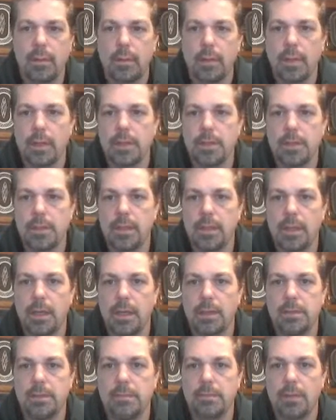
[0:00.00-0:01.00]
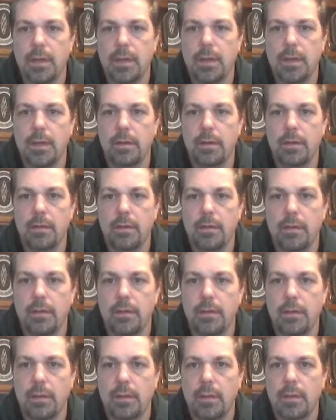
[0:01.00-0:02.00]
Okay, see the X's right here?
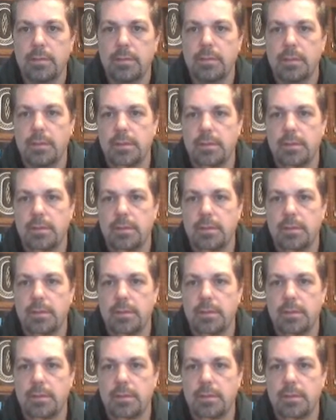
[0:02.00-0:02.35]
So